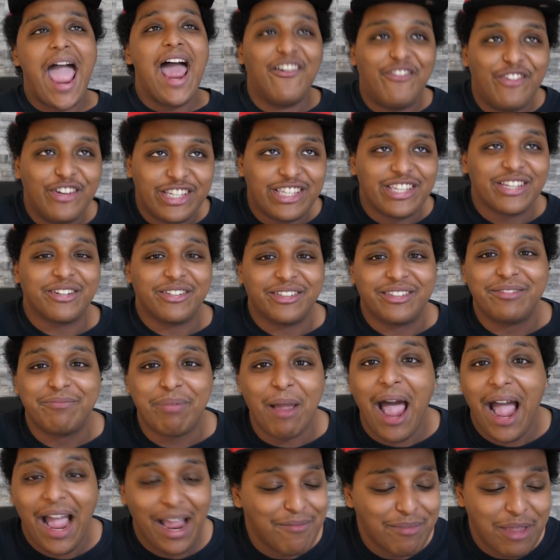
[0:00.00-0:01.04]
every single
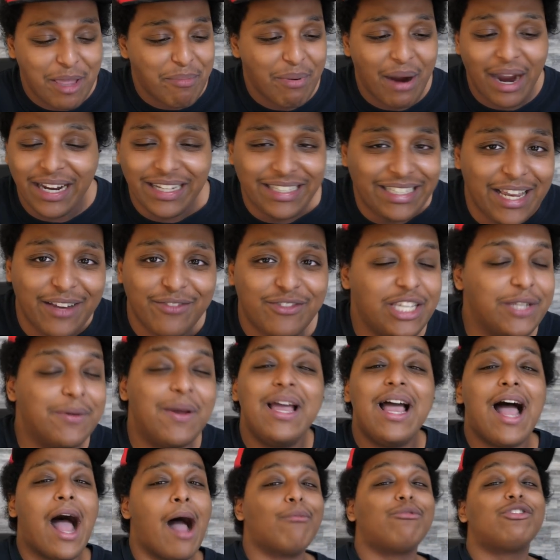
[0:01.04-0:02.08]
time they buy a dev team.
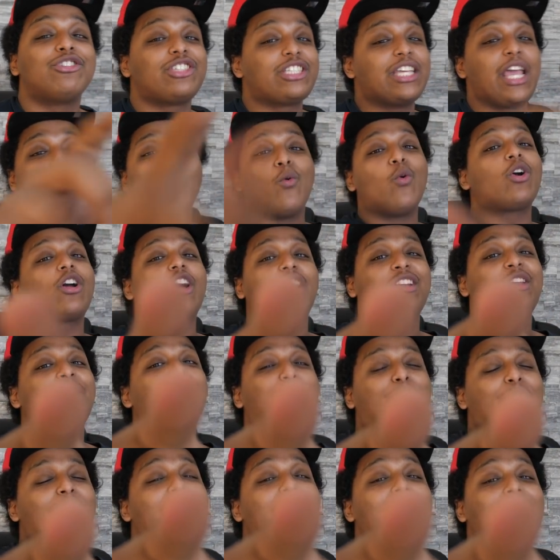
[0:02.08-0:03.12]
I'm just saying, work on your
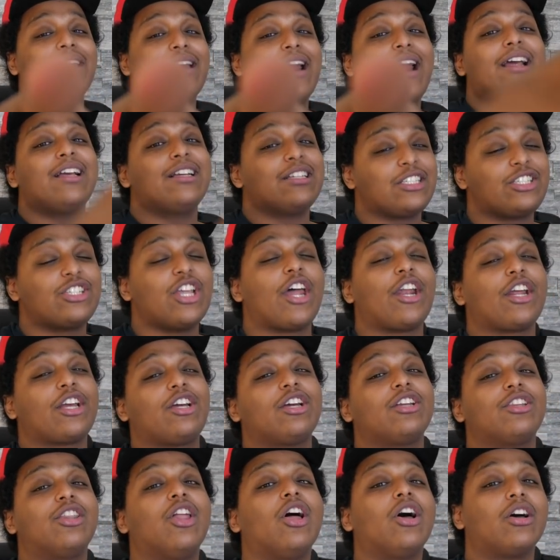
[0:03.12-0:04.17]
brand, all right? It's not a
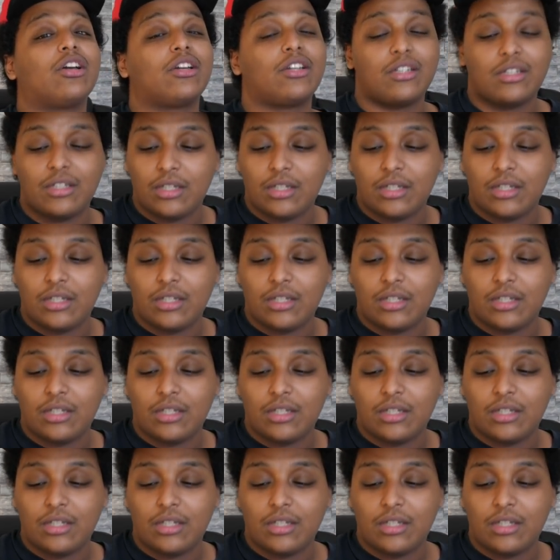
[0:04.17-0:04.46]
good look.